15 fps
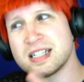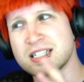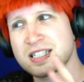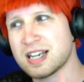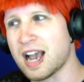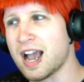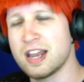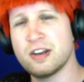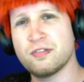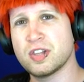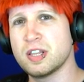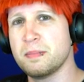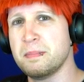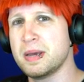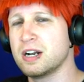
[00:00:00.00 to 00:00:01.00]
is kind of
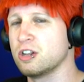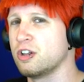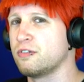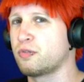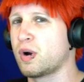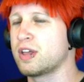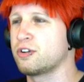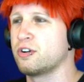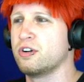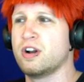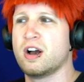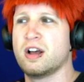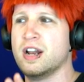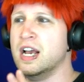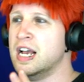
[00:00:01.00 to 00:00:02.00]
in the middle of whether or
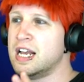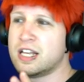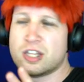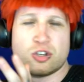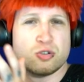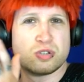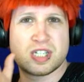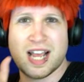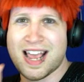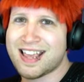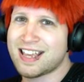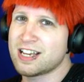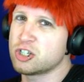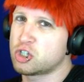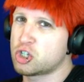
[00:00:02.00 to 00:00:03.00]
not you
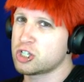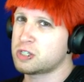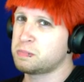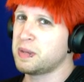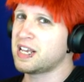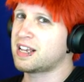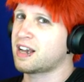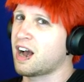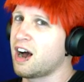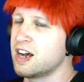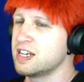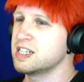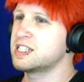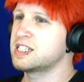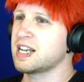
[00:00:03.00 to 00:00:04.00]
take it just
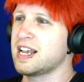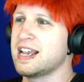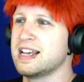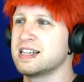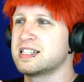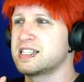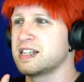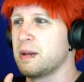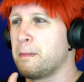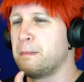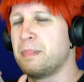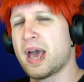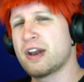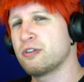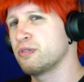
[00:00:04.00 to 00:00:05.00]
because it's
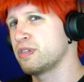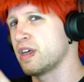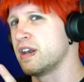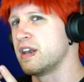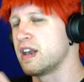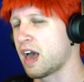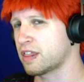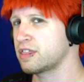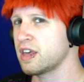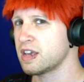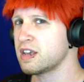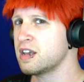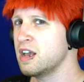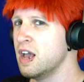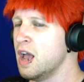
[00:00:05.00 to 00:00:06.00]
better than
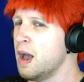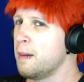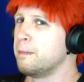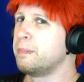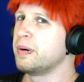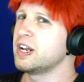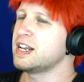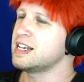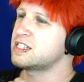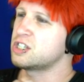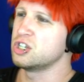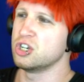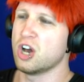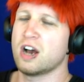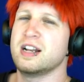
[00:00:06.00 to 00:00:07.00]
nothing, but
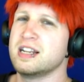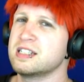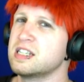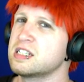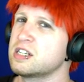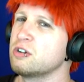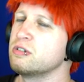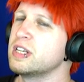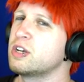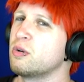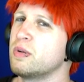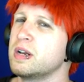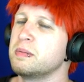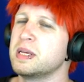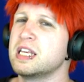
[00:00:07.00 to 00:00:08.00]
it's not necessarily
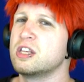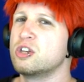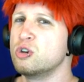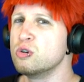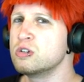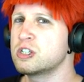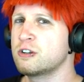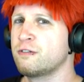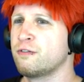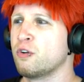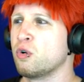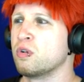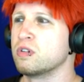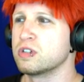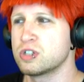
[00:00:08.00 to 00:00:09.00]
going to be
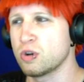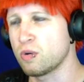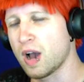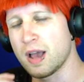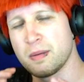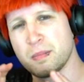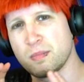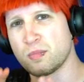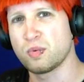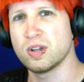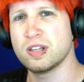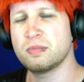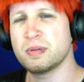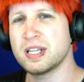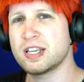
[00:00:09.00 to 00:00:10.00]
useful. So I'm
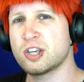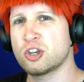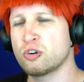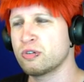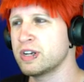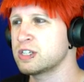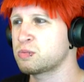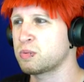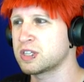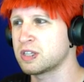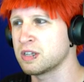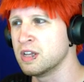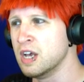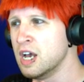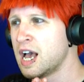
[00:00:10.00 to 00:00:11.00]
really, really curious what
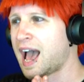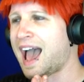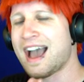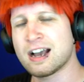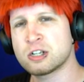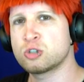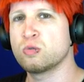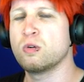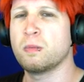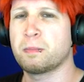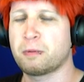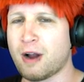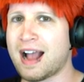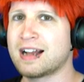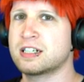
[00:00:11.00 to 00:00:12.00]
the actual
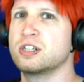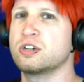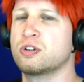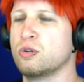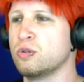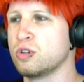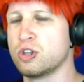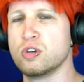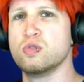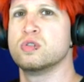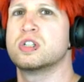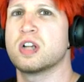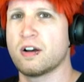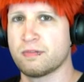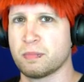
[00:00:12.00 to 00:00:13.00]
practical
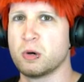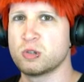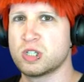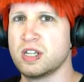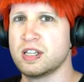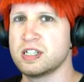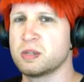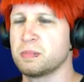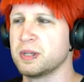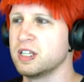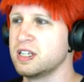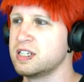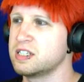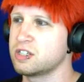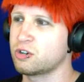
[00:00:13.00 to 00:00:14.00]
use of most of these
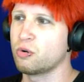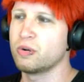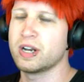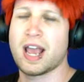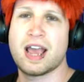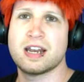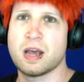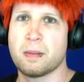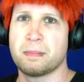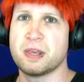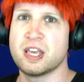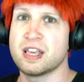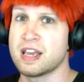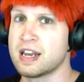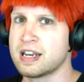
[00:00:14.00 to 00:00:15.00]
abilities is going to end up
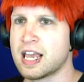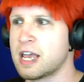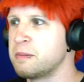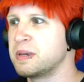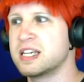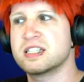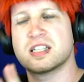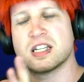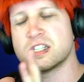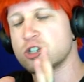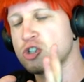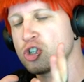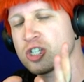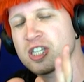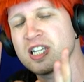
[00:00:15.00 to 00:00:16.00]
being in game because this
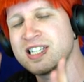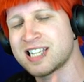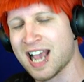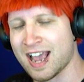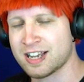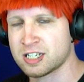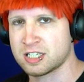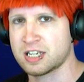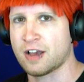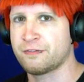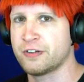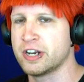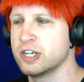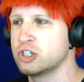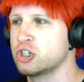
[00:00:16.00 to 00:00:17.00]
is just the text
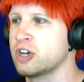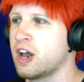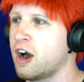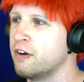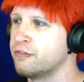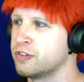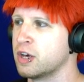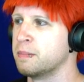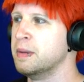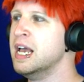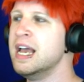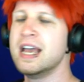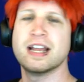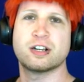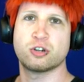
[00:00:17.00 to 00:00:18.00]
definition of them.
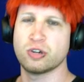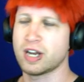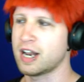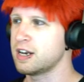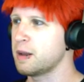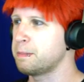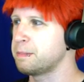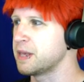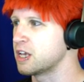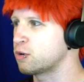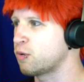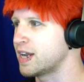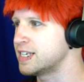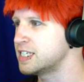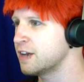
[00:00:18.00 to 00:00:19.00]
It could end up being
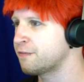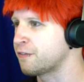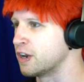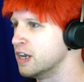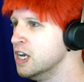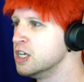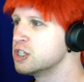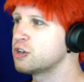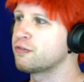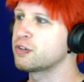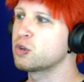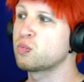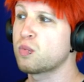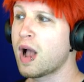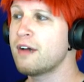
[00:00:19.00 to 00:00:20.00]
quite different. So for
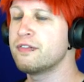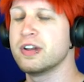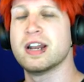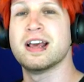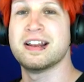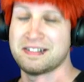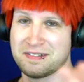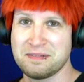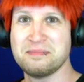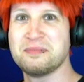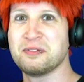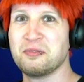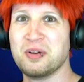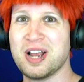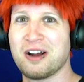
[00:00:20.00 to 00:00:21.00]
the Revenant,
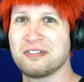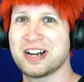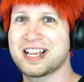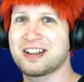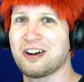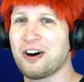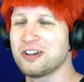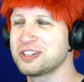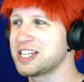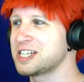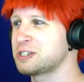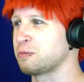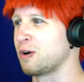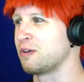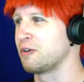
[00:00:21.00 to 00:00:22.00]
we already called
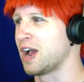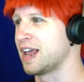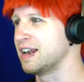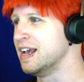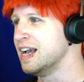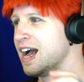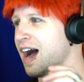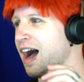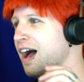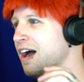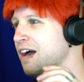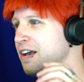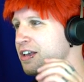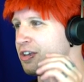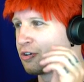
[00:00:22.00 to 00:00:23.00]
this one, right?
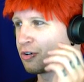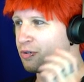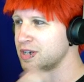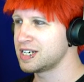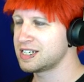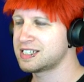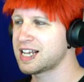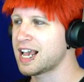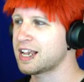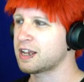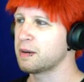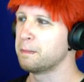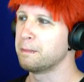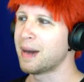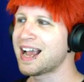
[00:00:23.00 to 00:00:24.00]
Uh, you're going to
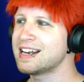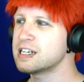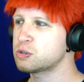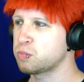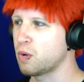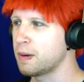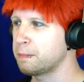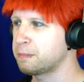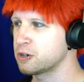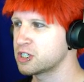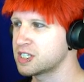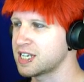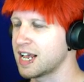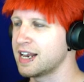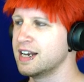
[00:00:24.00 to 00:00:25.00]
take minus
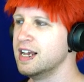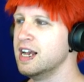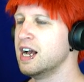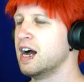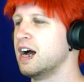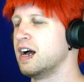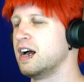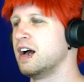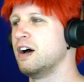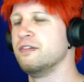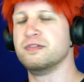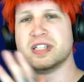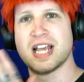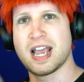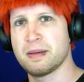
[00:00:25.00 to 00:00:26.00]
1% uh,
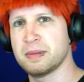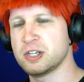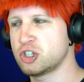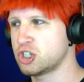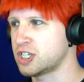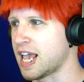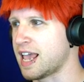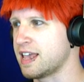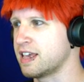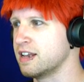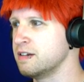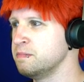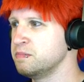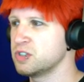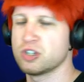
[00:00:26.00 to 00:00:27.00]
of damage
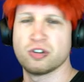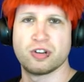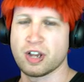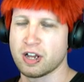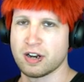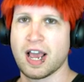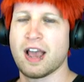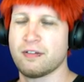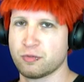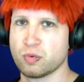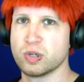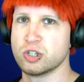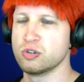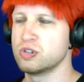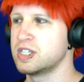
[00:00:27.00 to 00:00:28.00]
taken, so you're going to have
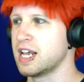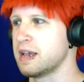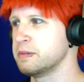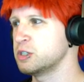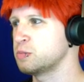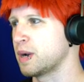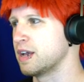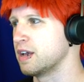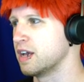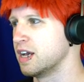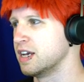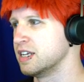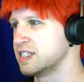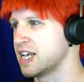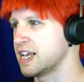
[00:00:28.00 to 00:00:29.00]
reduced damage by
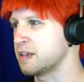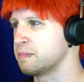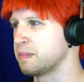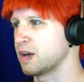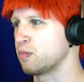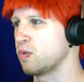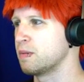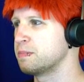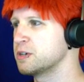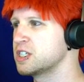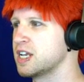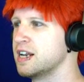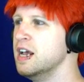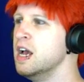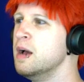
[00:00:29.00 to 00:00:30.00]
uh, taken by
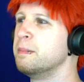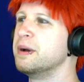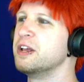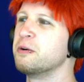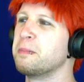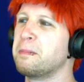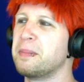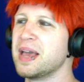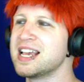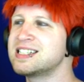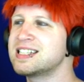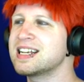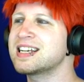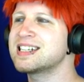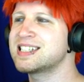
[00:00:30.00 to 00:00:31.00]
1%, but your
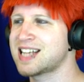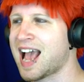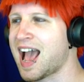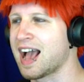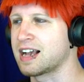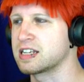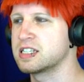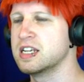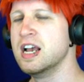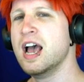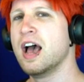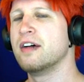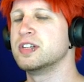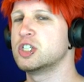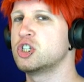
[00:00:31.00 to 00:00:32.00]
basic attacks
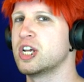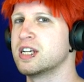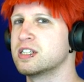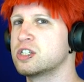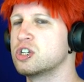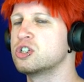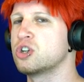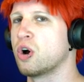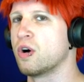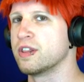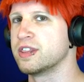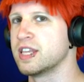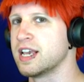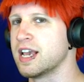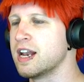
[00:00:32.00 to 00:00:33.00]
have a chance to
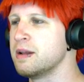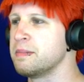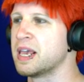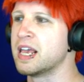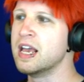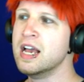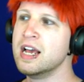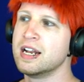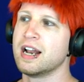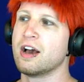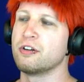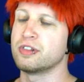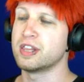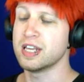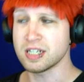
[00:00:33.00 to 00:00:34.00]
taunt the enemy.
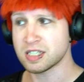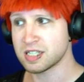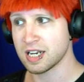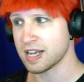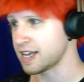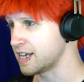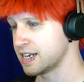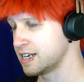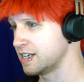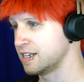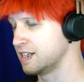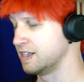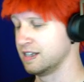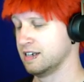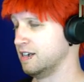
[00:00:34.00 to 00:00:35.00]
Now, this
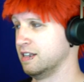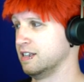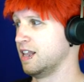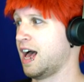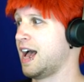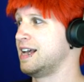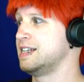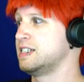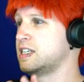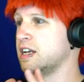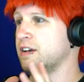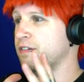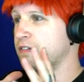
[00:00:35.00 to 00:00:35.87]
in uh, lies